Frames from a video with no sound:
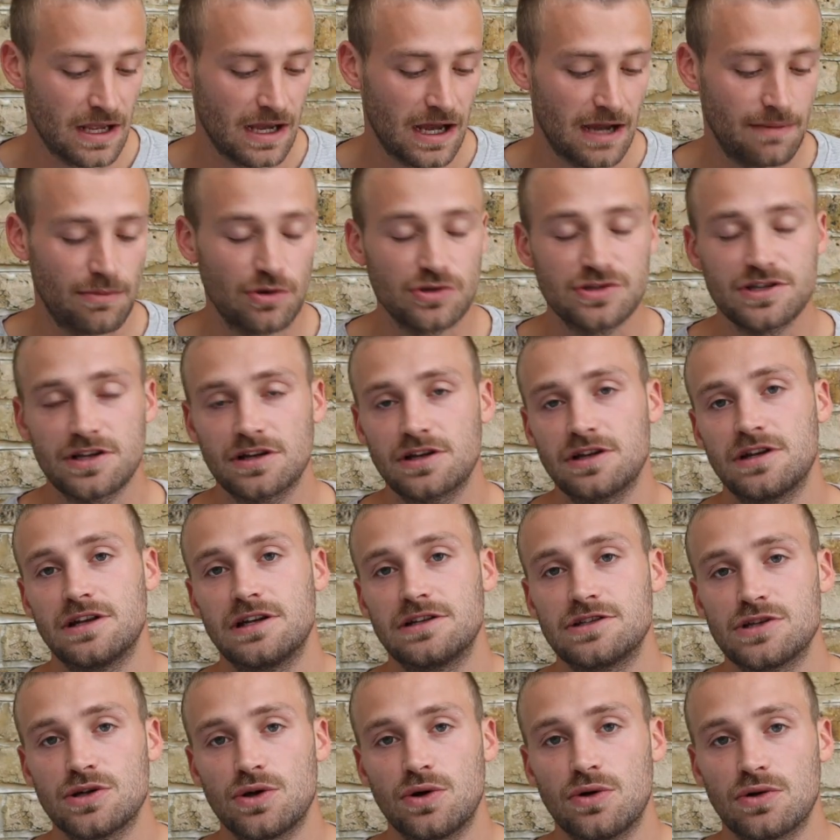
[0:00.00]
I'm also going to
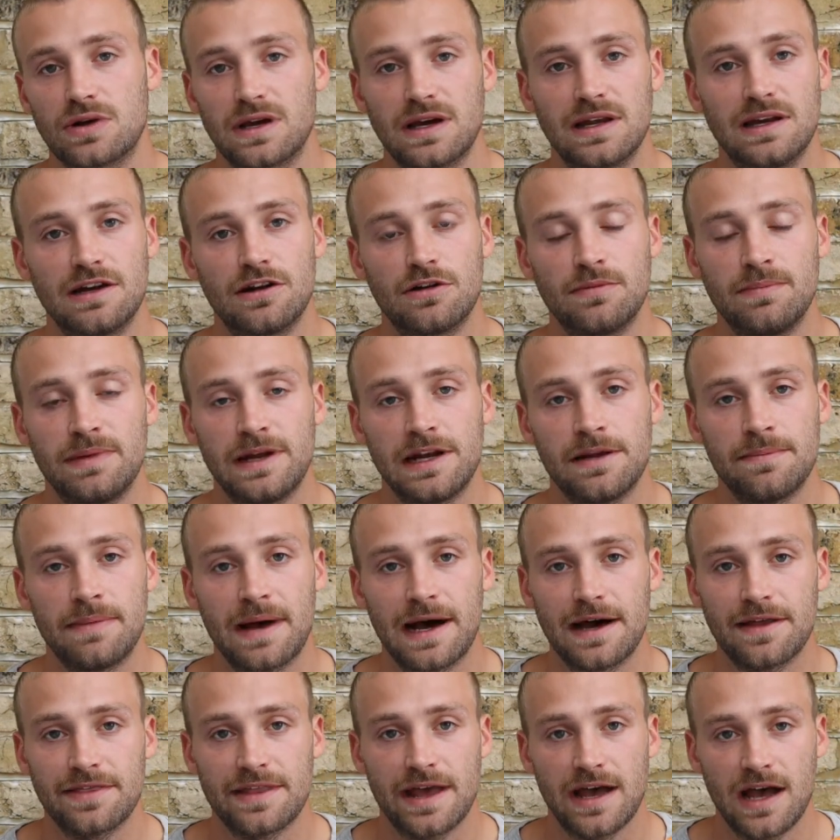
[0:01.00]
talk a little bit
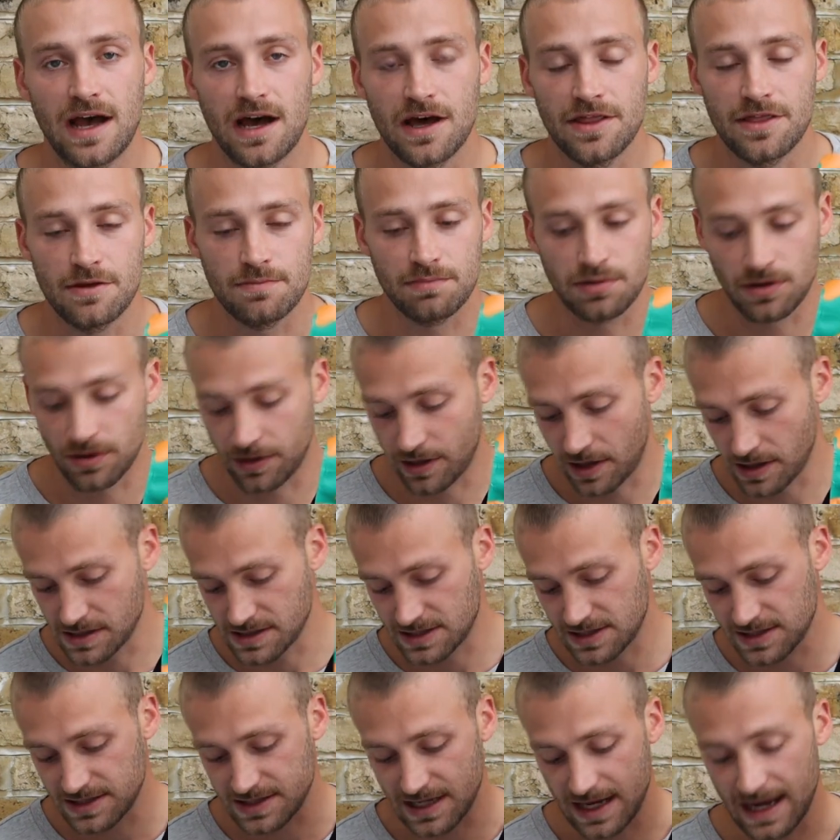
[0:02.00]
about their other
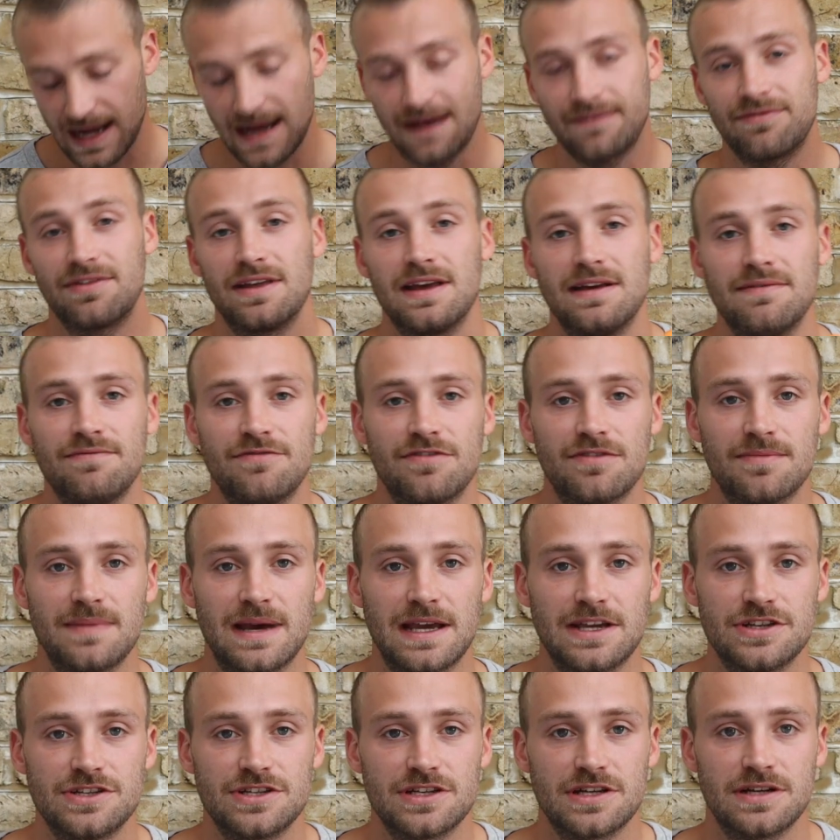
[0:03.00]
products because I have the
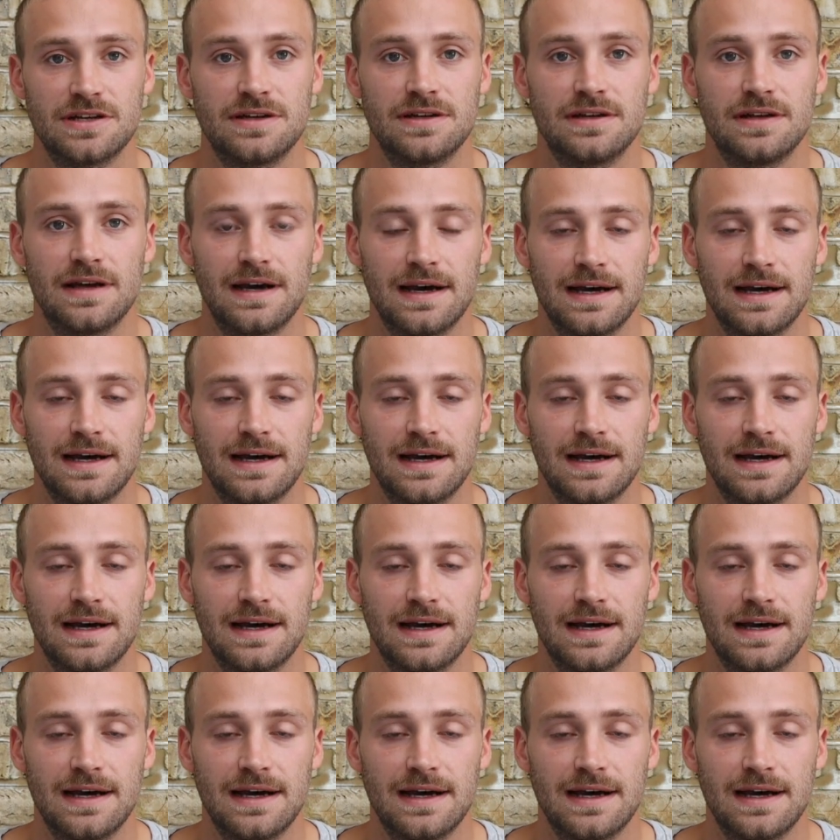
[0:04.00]
information